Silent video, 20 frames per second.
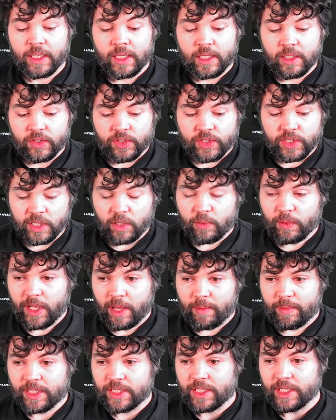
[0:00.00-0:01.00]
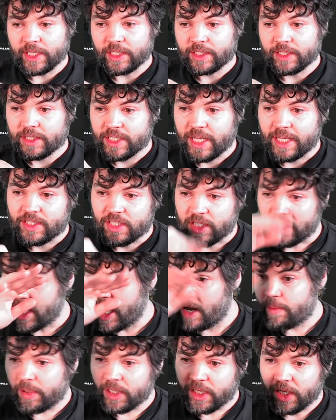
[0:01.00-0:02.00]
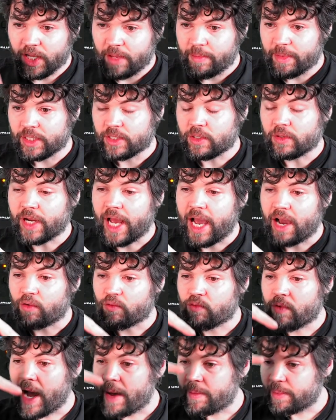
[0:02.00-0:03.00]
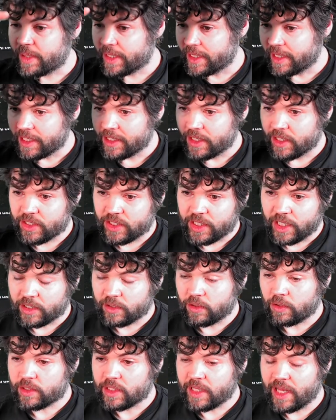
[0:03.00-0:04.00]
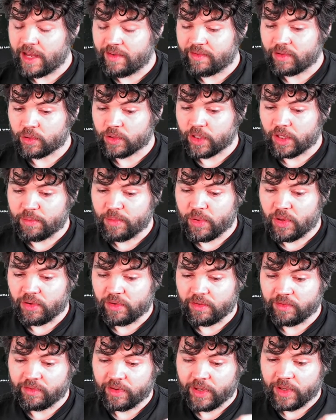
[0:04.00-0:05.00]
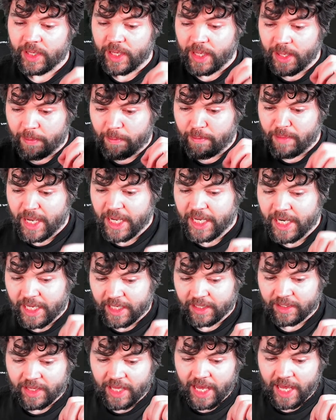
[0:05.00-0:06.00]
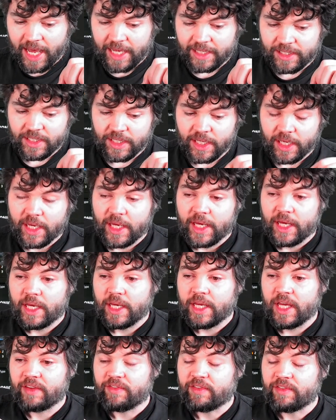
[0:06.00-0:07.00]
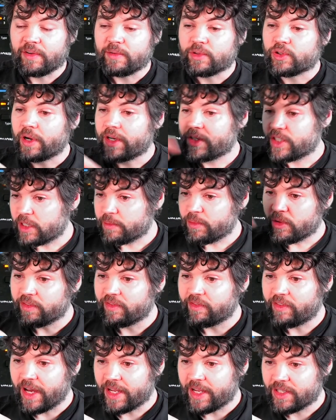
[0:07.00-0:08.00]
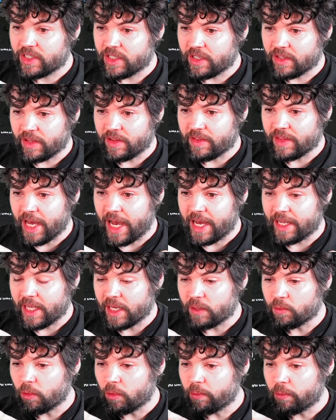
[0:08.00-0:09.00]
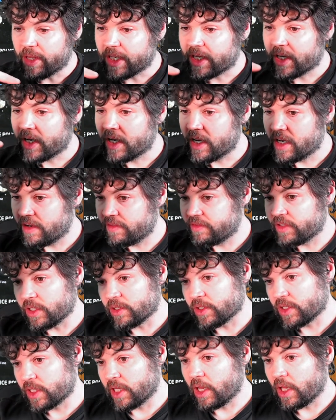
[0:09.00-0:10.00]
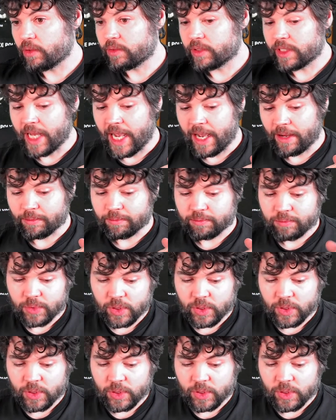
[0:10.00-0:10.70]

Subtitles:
Slew limiting sets an upper limit on how rapidly the signal's level can move, meaning that if it tries to move faster than that, it will be curved and slowed down.